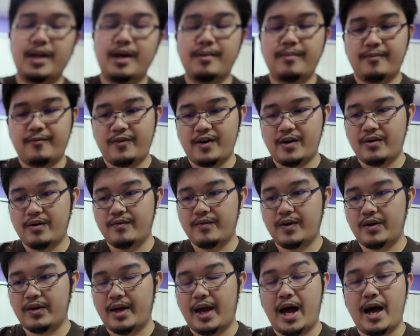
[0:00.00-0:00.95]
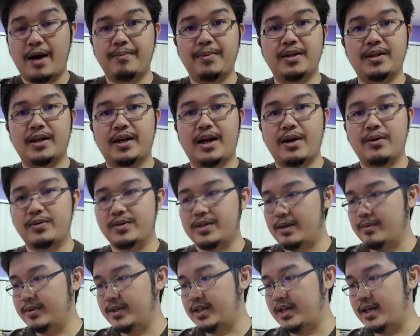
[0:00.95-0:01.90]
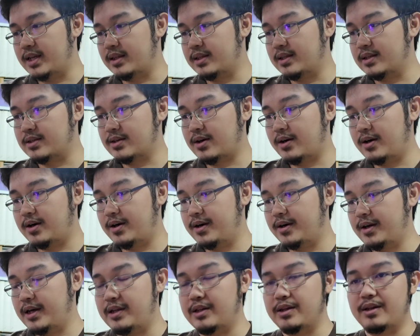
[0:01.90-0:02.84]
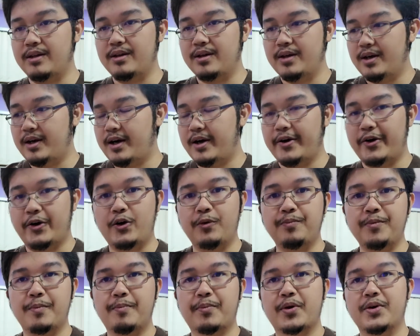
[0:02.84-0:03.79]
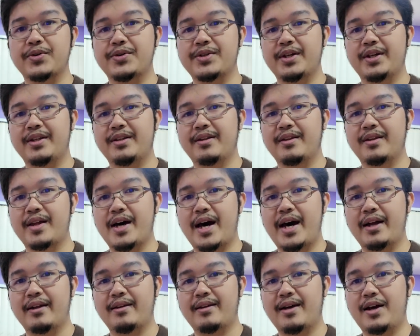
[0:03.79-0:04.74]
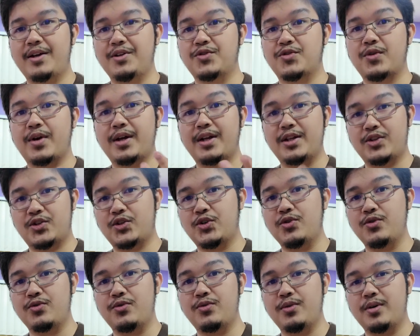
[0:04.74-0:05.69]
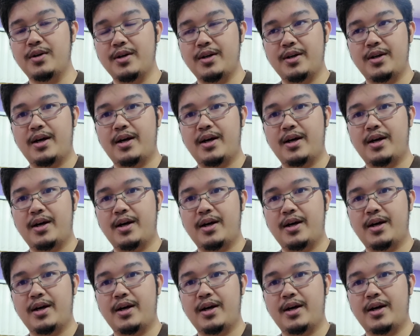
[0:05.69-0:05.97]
I'm very, very happy that I was able to get this card, and I hope the person that I traded to